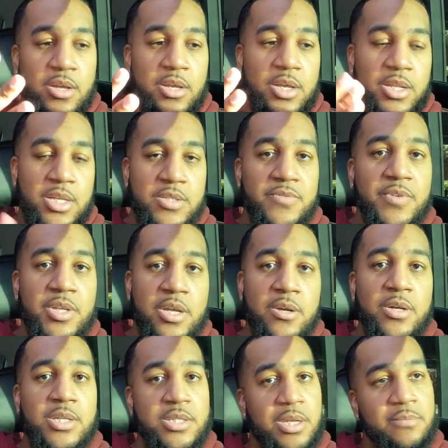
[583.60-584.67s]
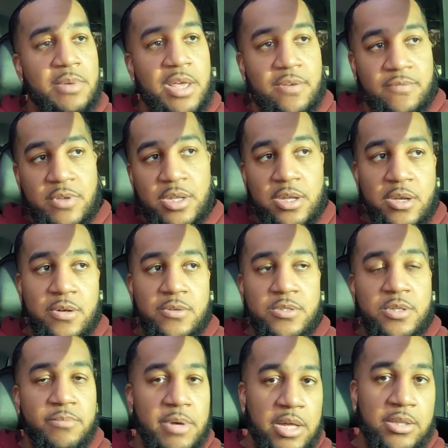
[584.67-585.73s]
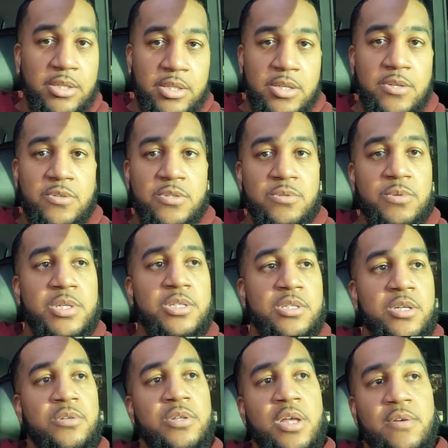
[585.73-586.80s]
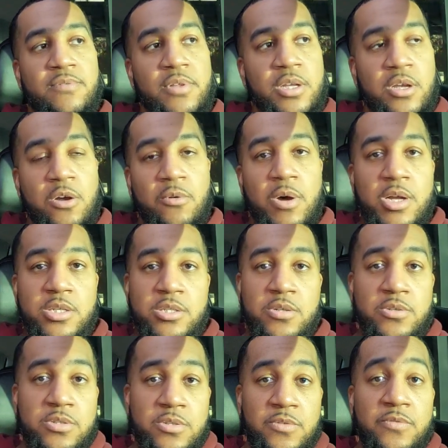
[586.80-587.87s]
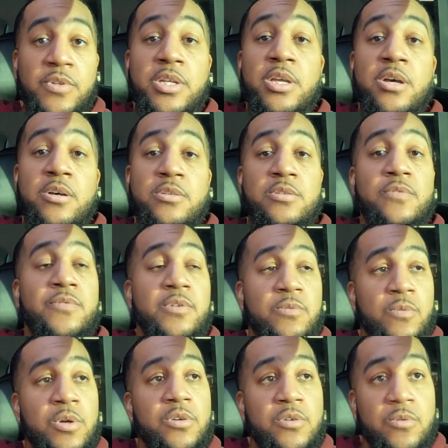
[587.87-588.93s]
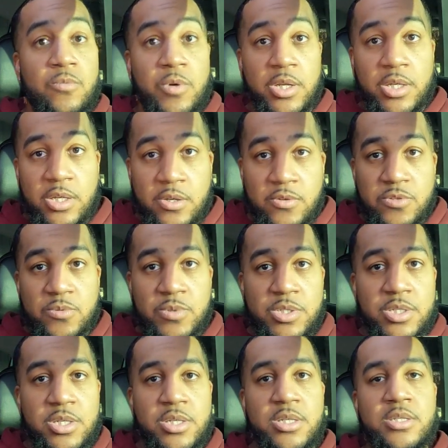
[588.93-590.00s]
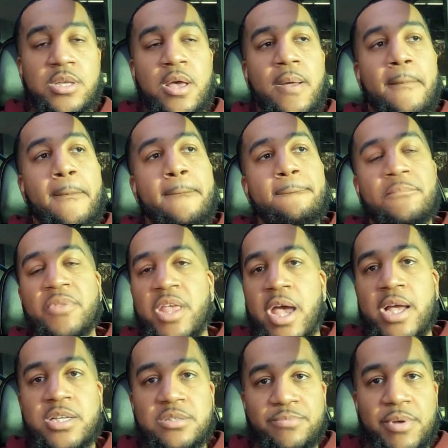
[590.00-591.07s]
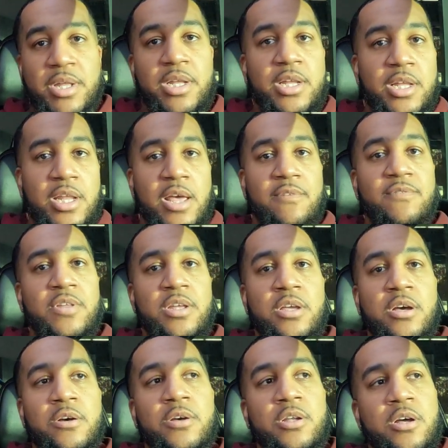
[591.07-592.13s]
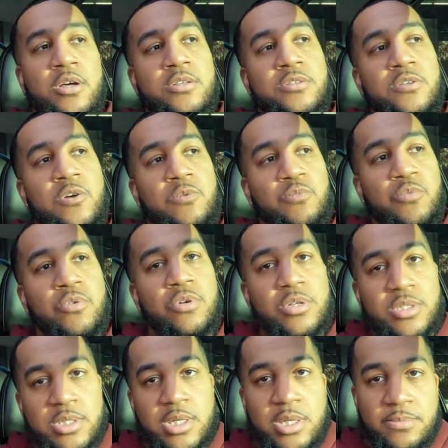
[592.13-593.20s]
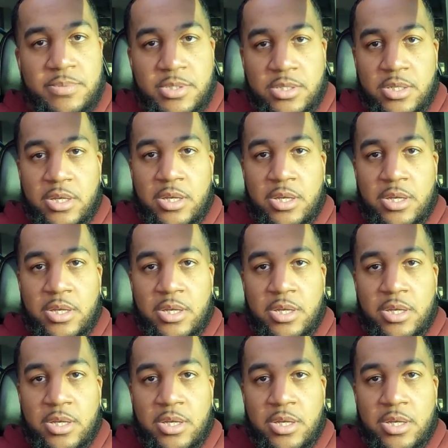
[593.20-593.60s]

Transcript: in this video, because I made videos about the kill switch. So definitely go watch those 2 videos if you're wondering what a kill switch is. I explained it in that video, and also more tips